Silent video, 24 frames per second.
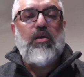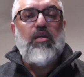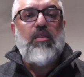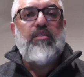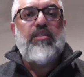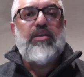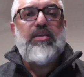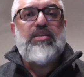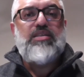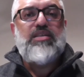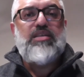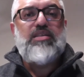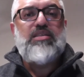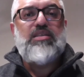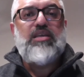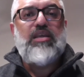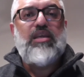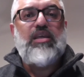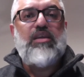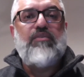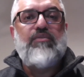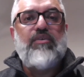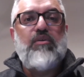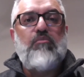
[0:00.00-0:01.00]
This is
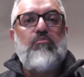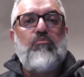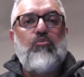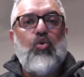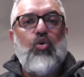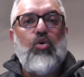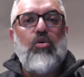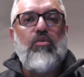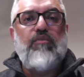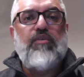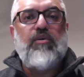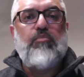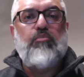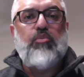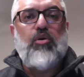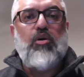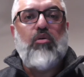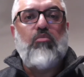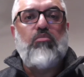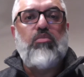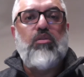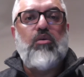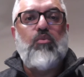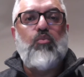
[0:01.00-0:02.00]
even more of a
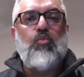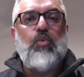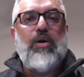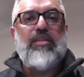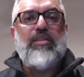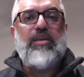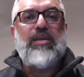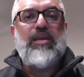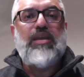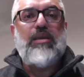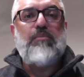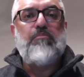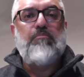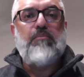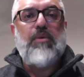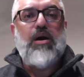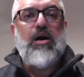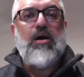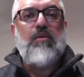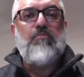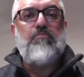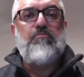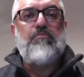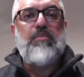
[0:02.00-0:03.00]
problem where the
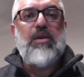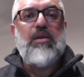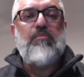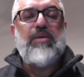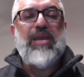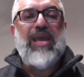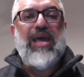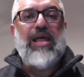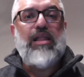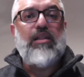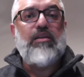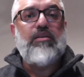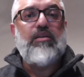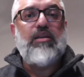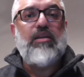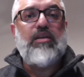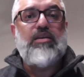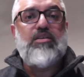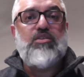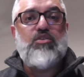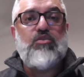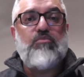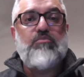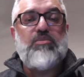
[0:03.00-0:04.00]
Imam may be elderly,
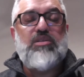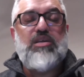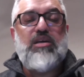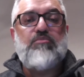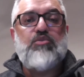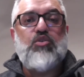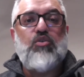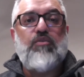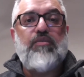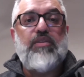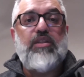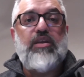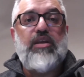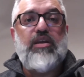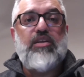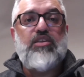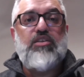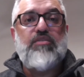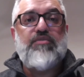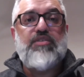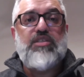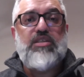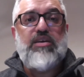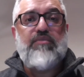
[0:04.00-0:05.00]
sometimes over the age
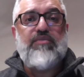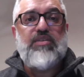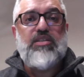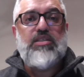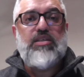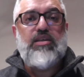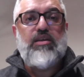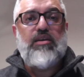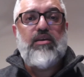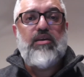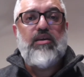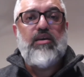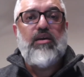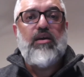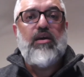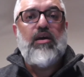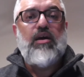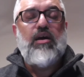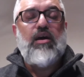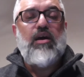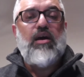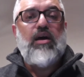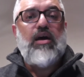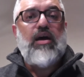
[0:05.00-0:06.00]
of 70,
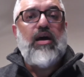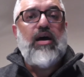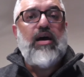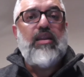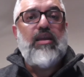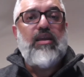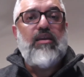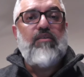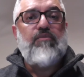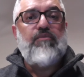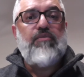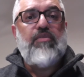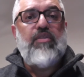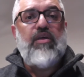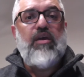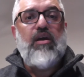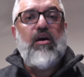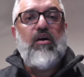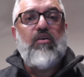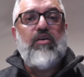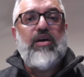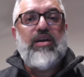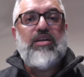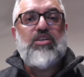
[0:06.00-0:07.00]
and if they
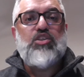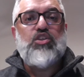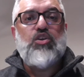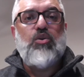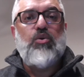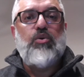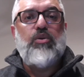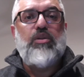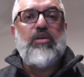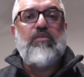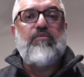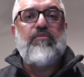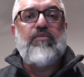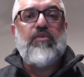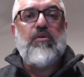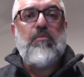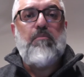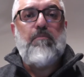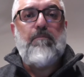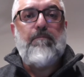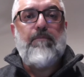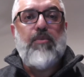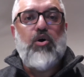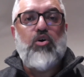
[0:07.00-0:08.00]
are excluded
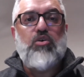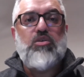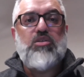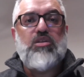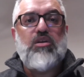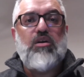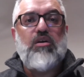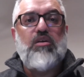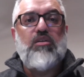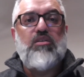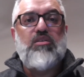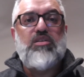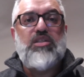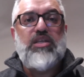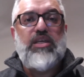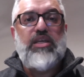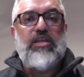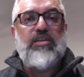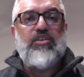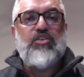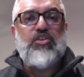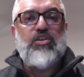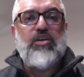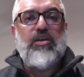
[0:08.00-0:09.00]
from mosque and
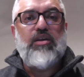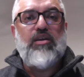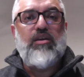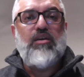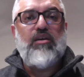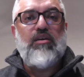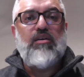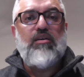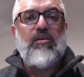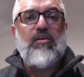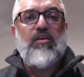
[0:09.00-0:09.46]
teaching,